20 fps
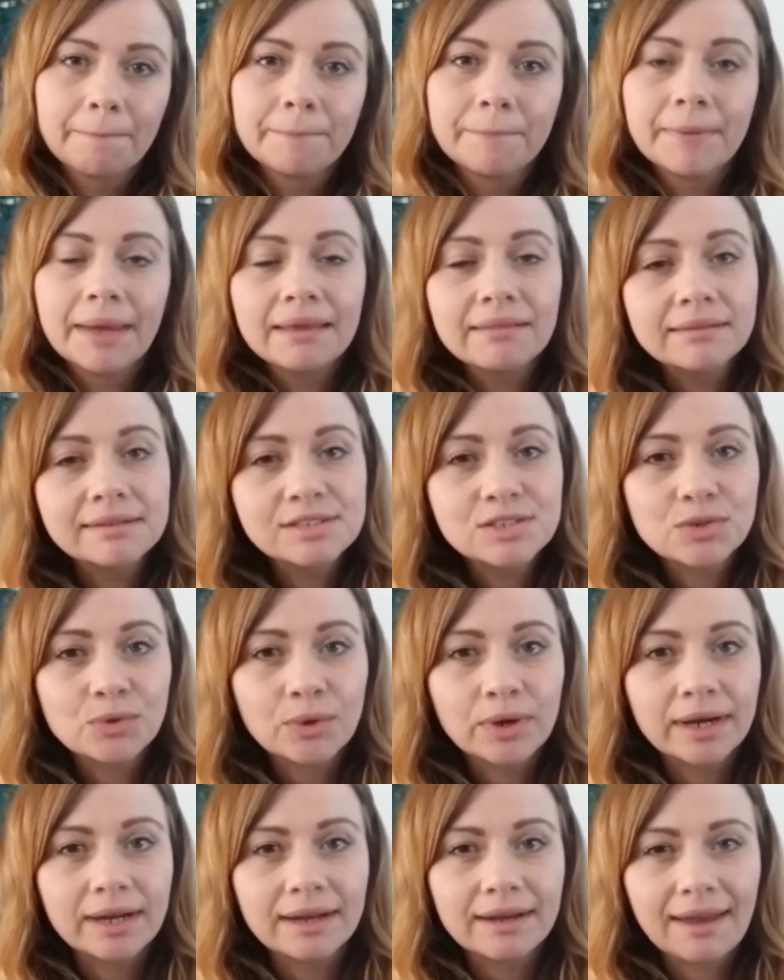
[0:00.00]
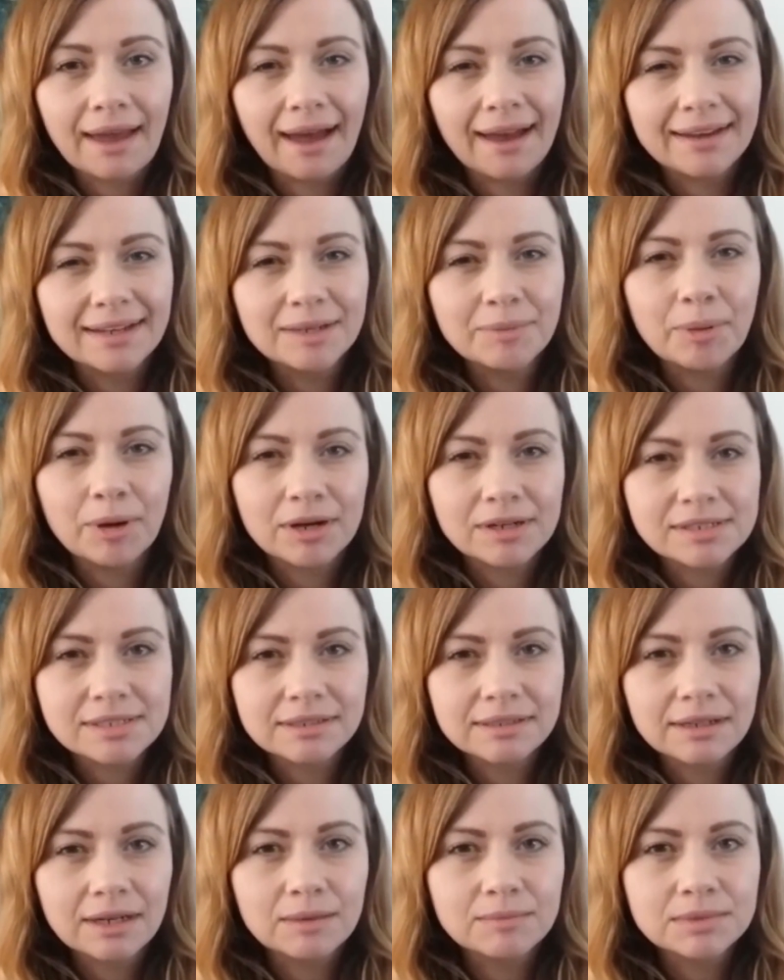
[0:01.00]
In the story, a kind
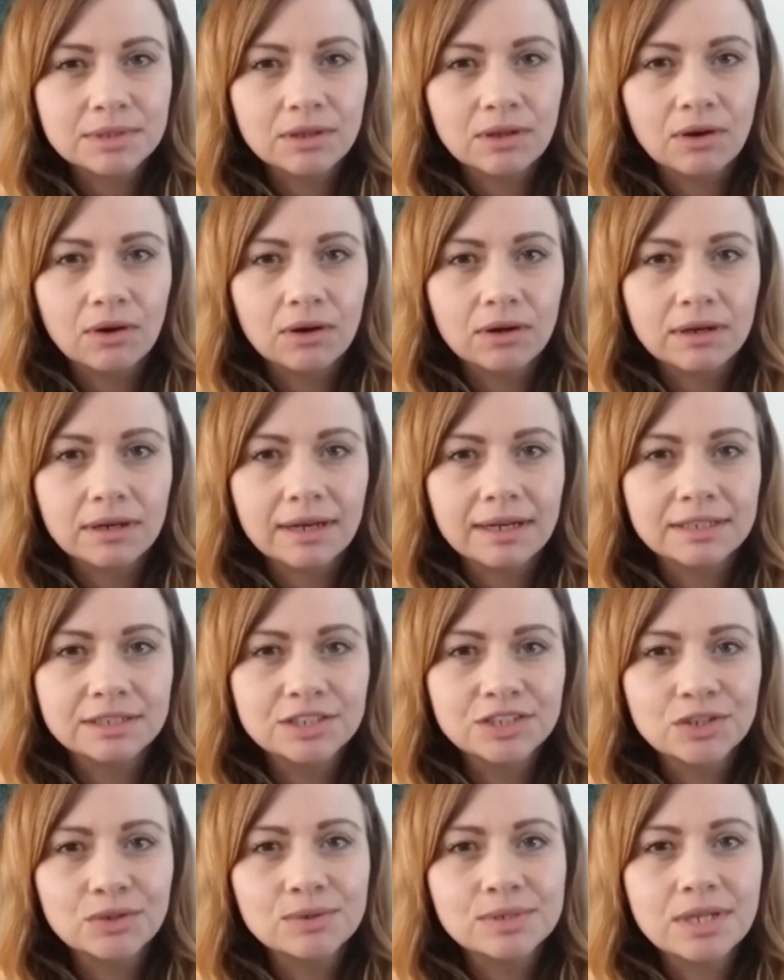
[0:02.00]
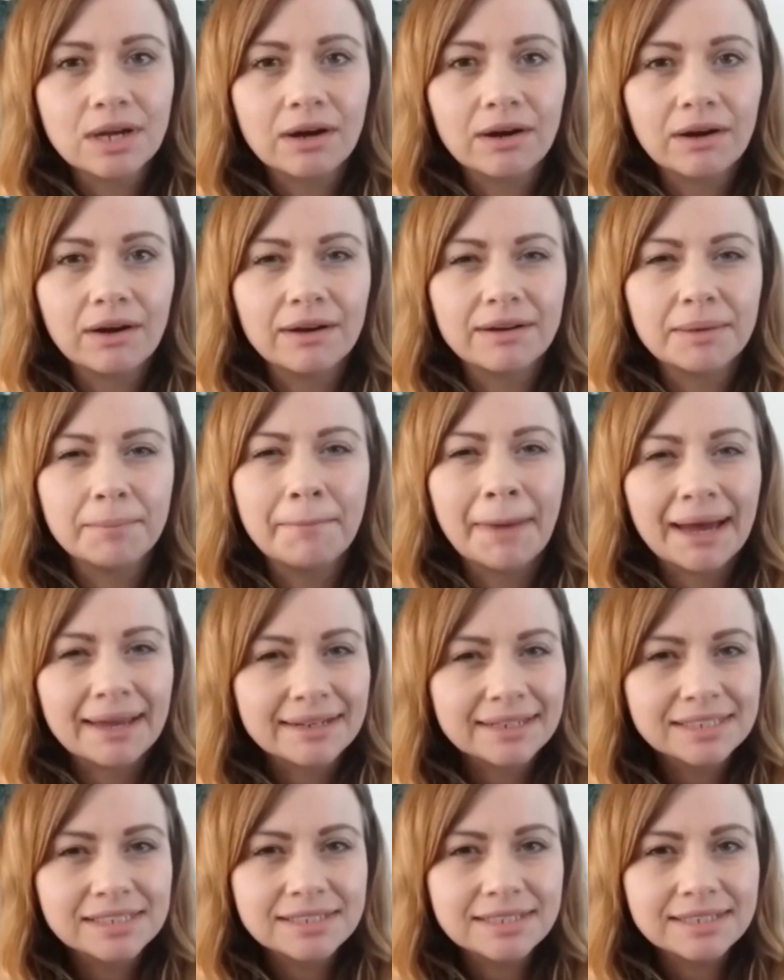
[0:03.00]
person comes along and shows her how to
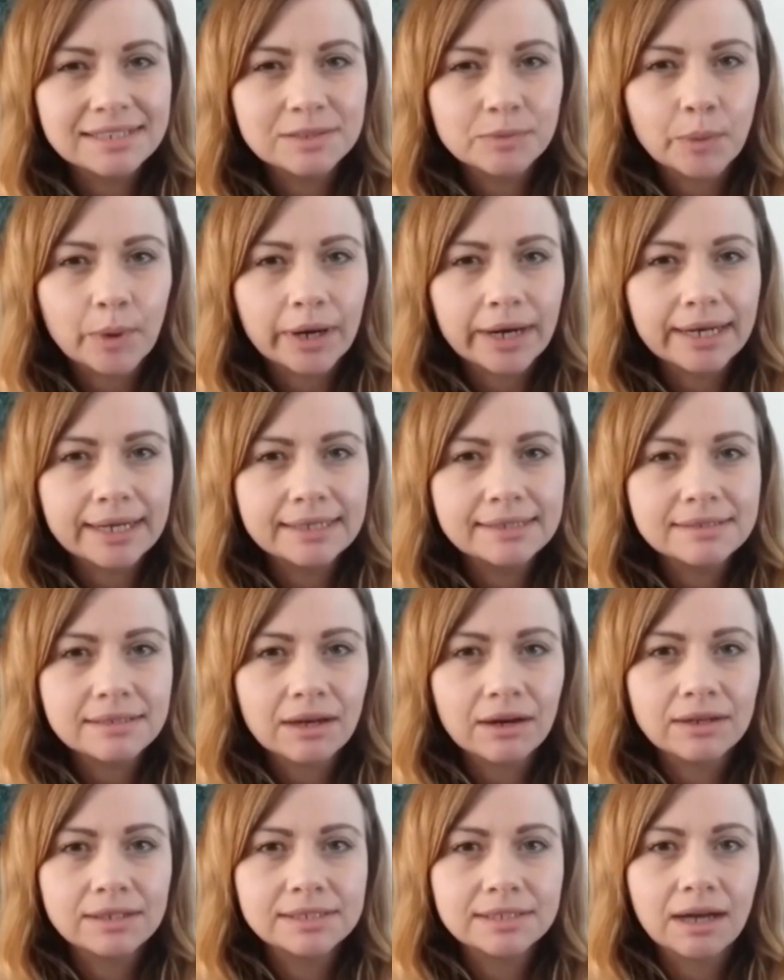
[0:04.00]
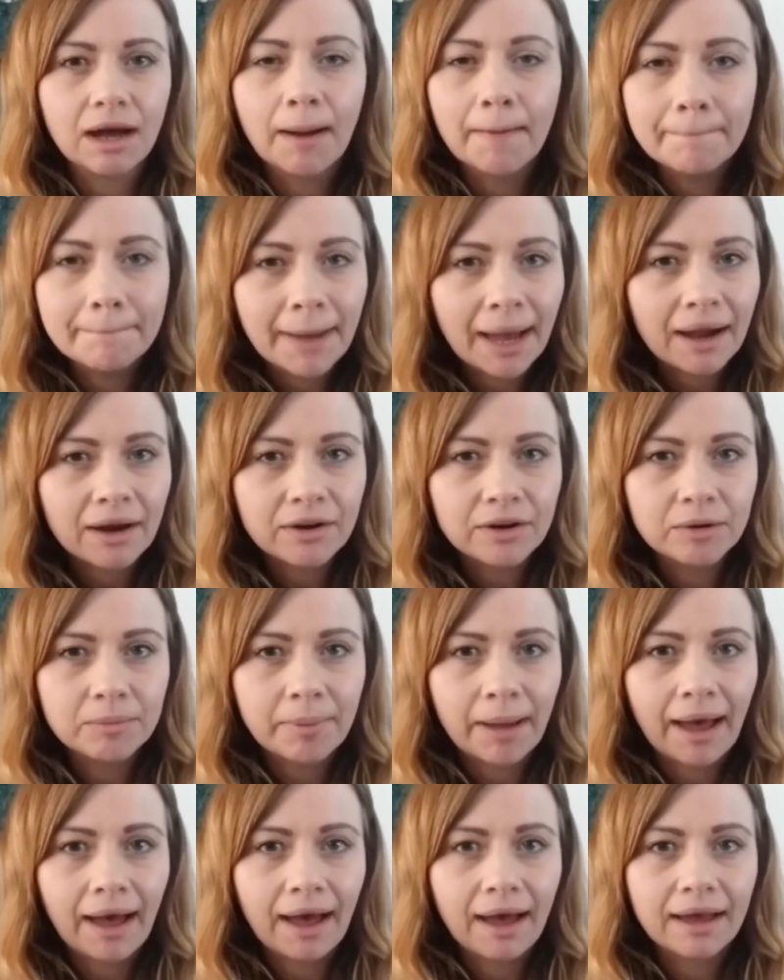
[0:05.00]
manage these worries, how to unpack her
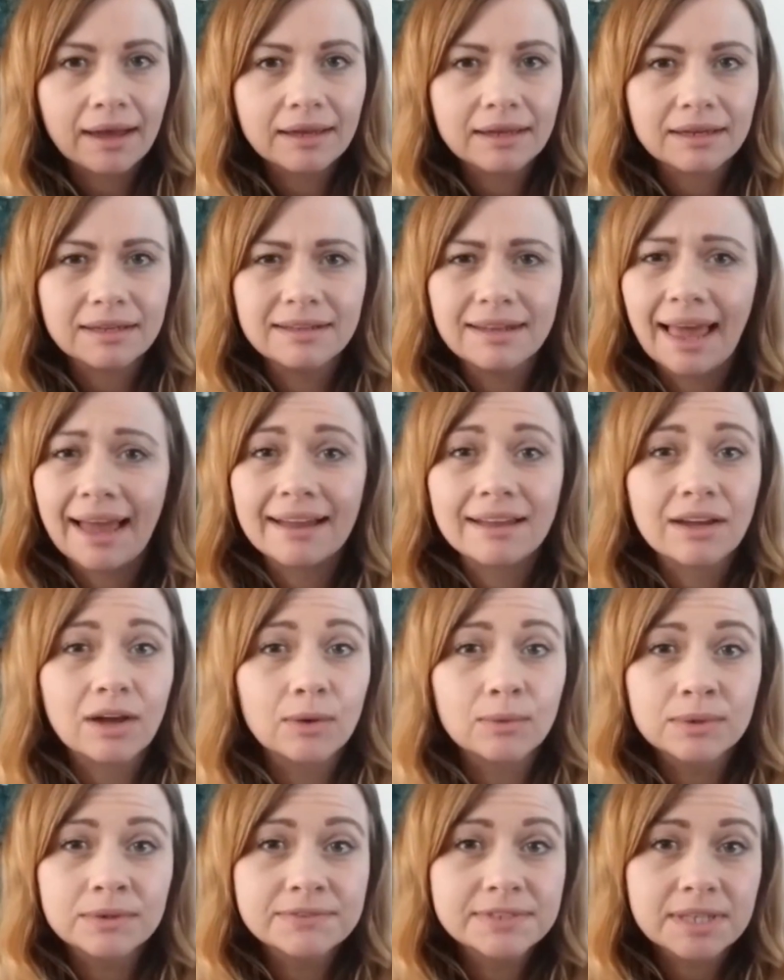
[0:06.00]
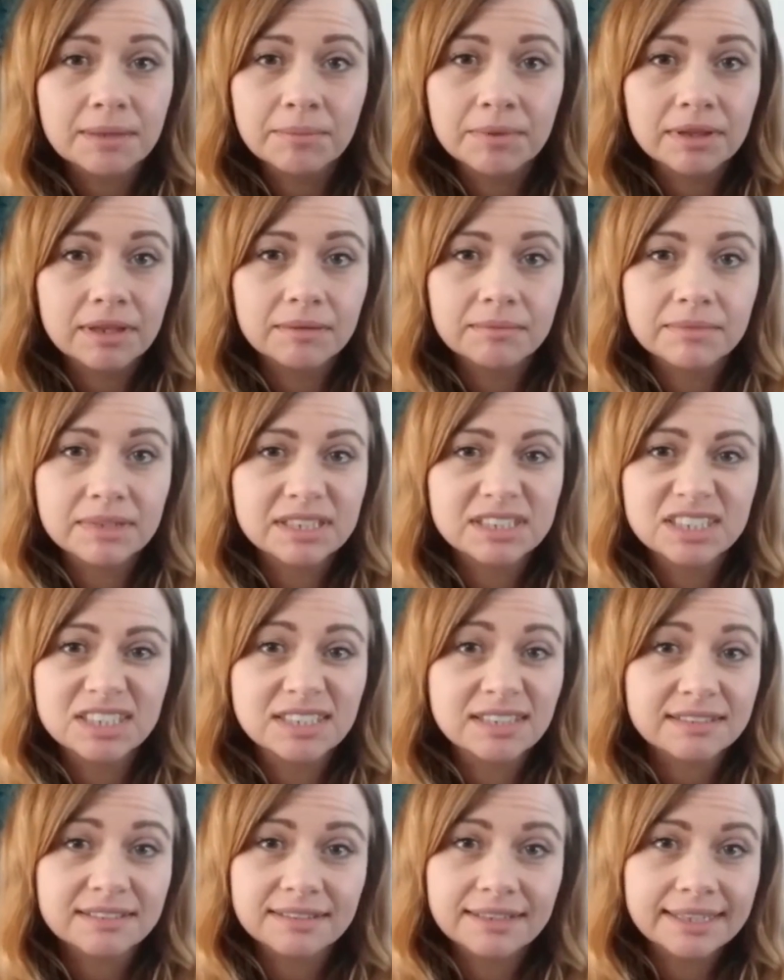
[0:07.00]
bag and let go of some of them that she
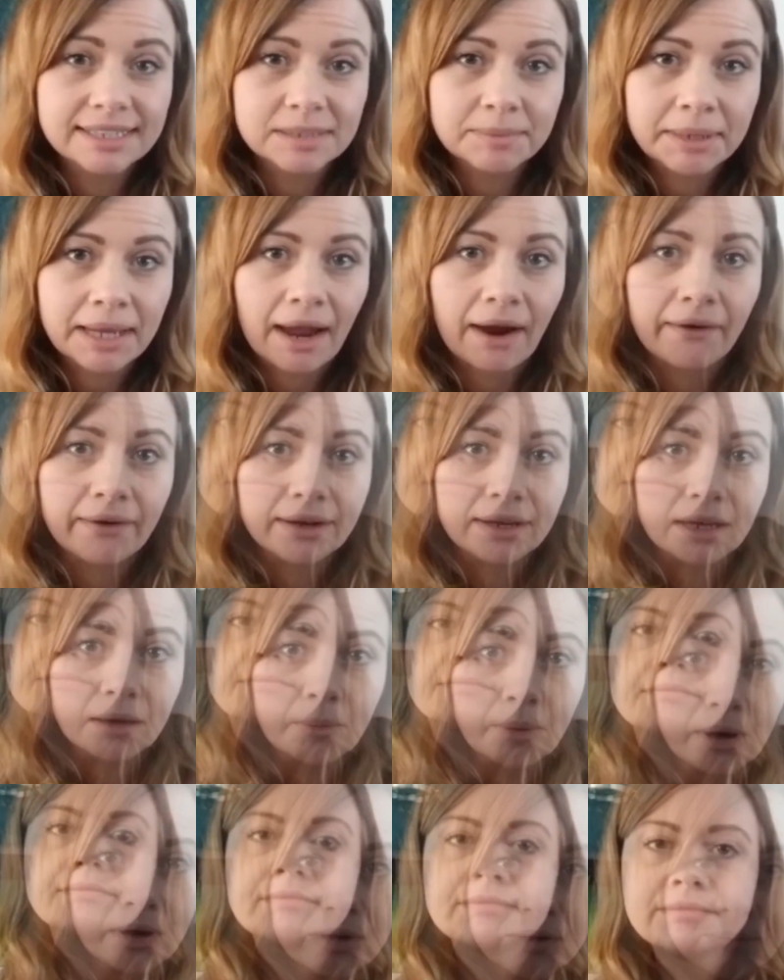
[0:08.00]
doesn't need to be carrying about.